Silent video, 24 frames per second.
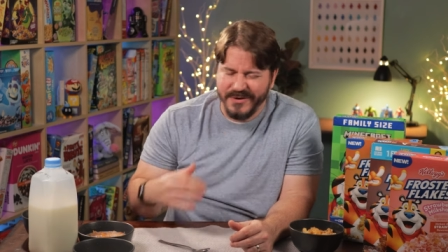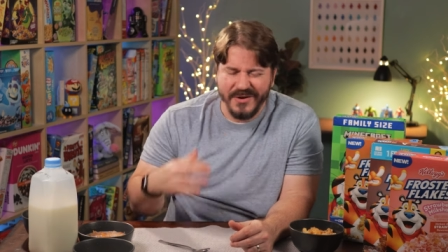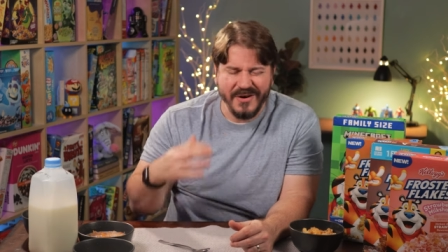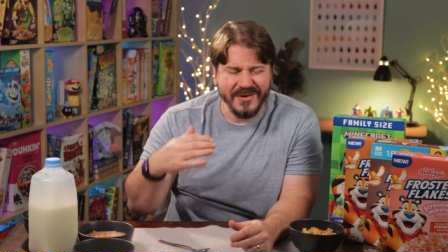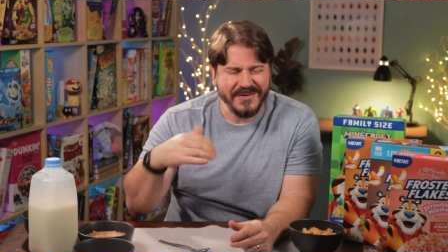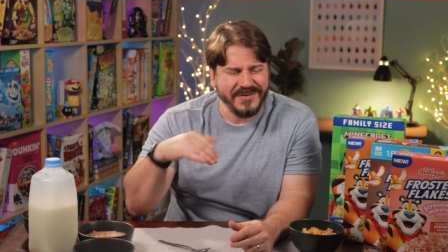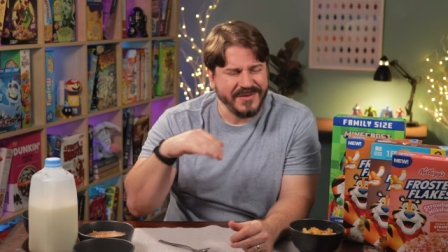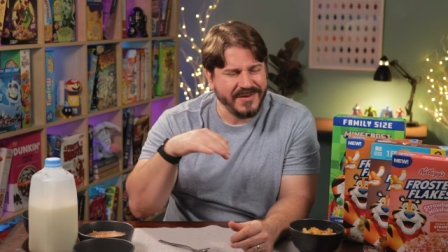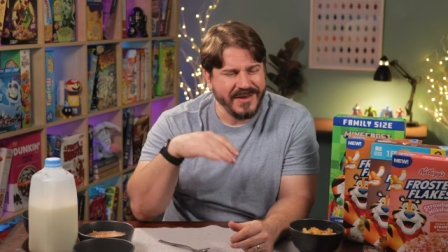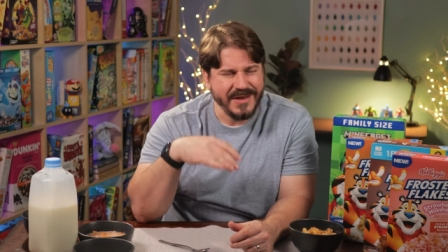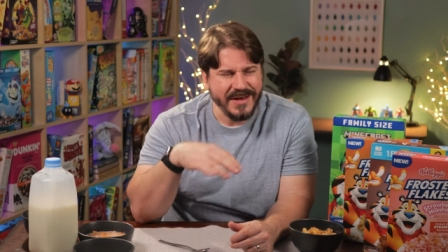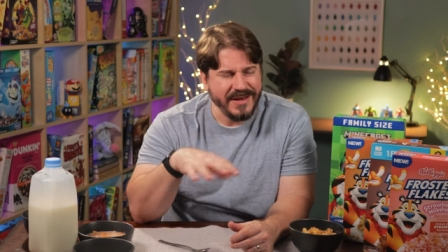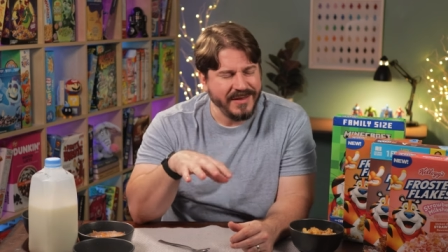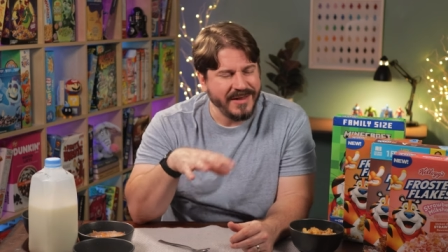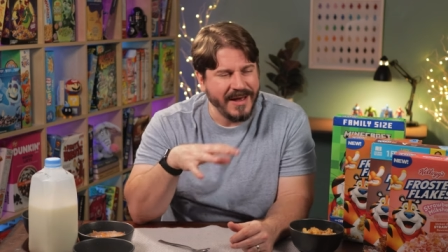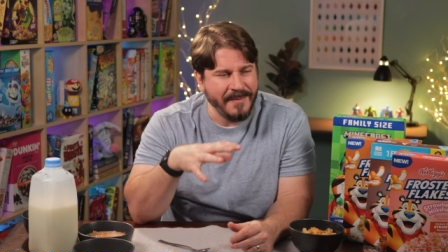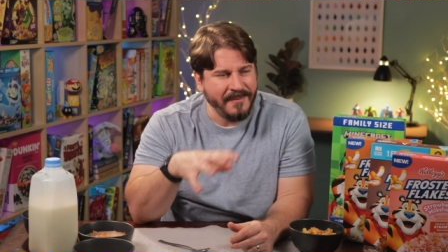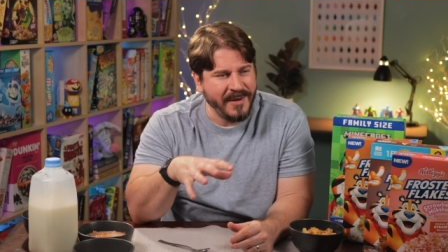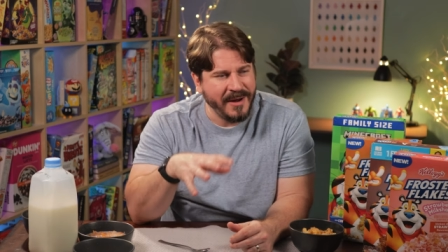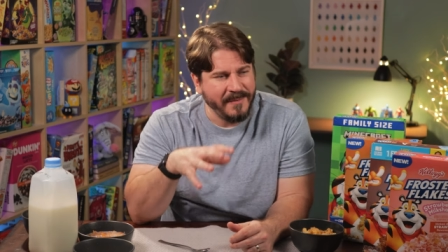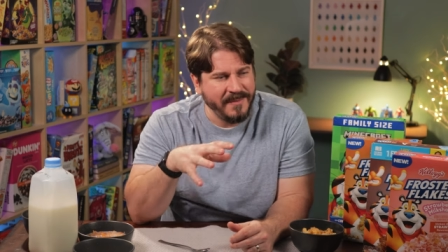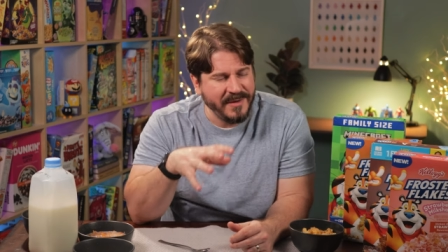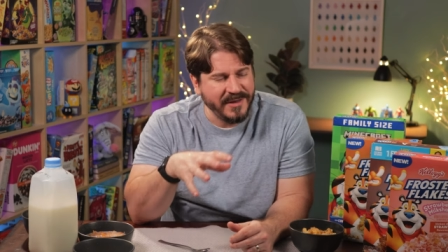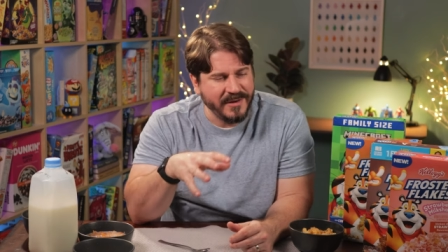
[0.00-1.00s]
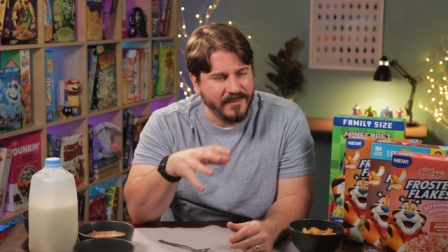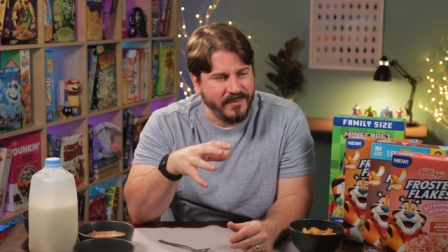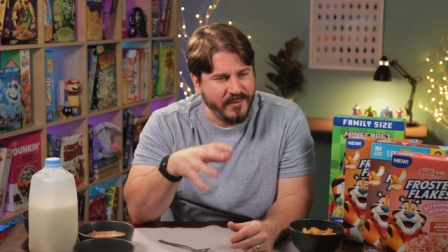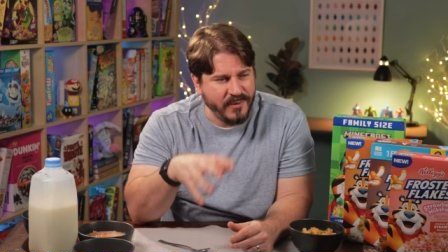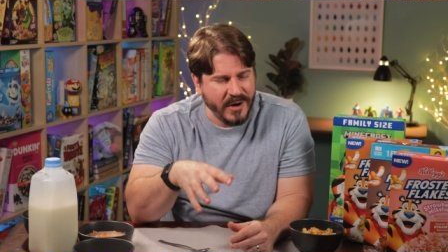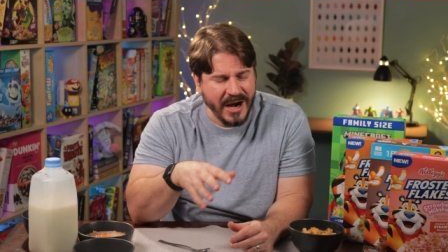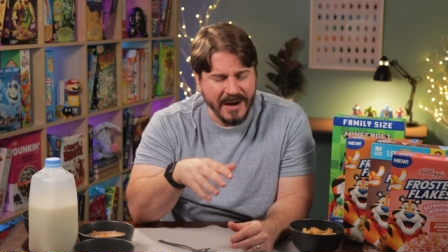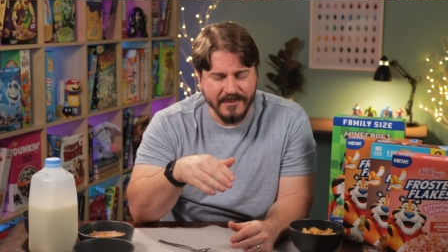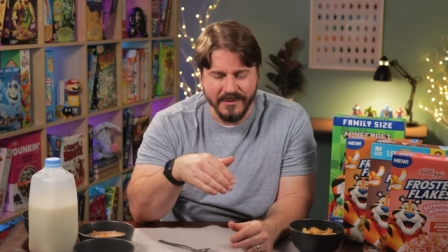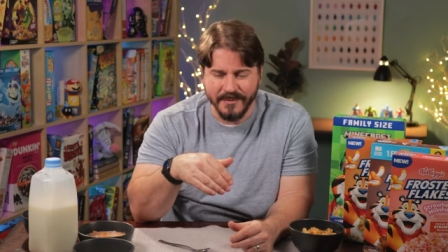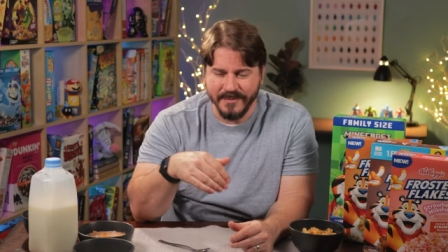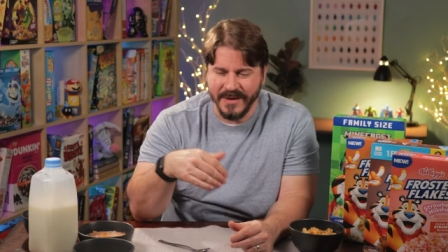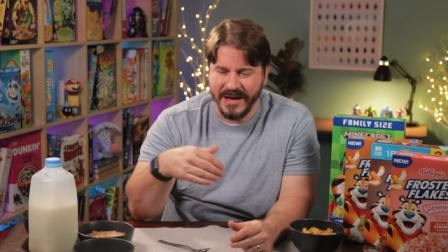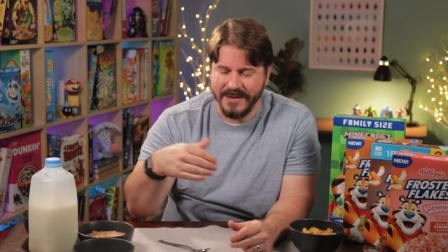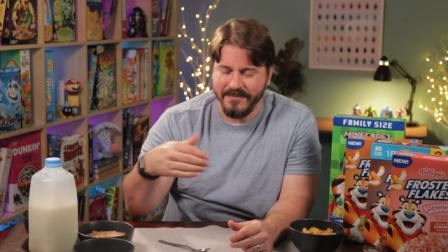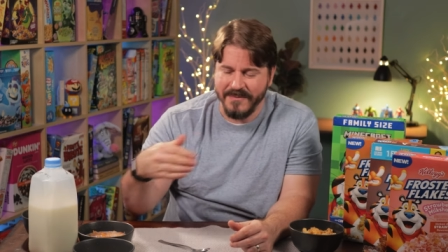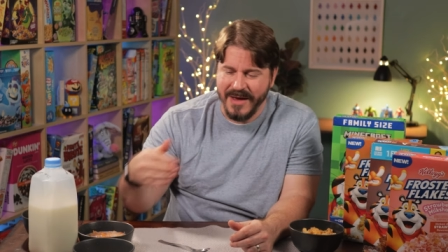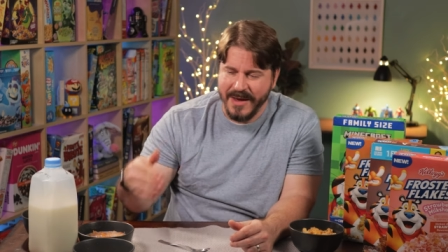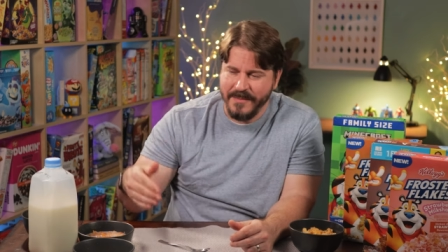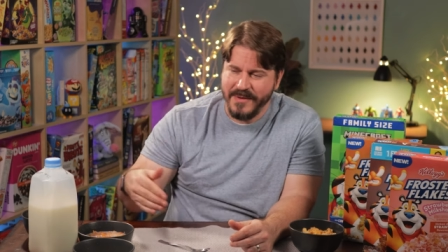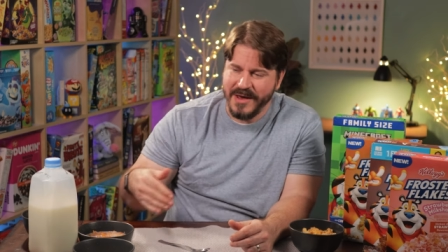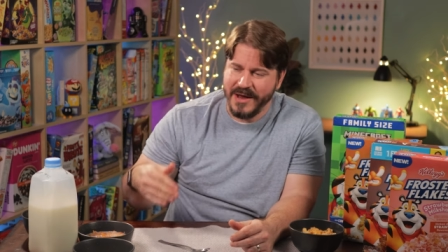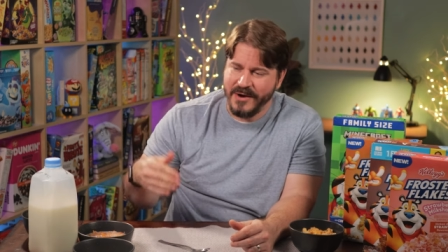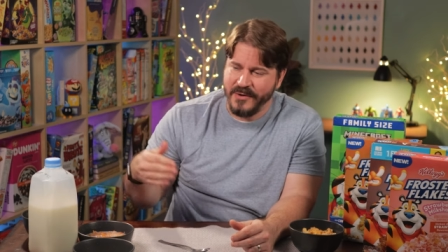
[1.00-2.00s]
No, I was thinking that might be the problem. Like
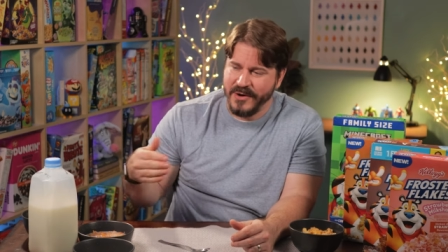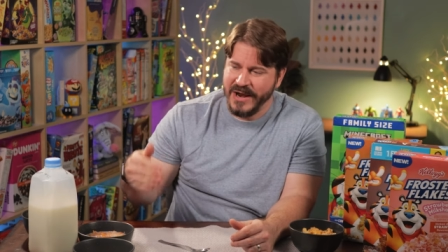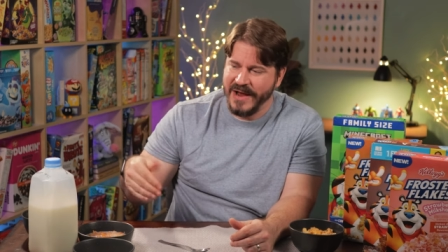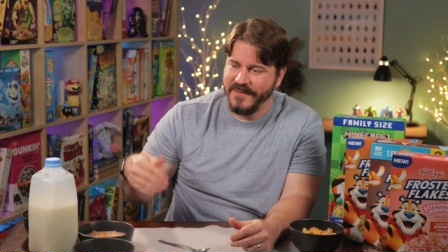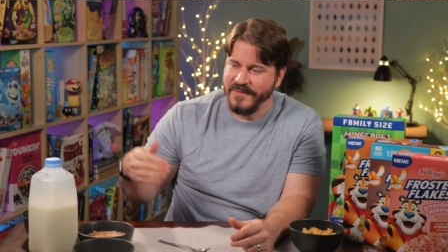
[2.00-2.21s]
maybe I don't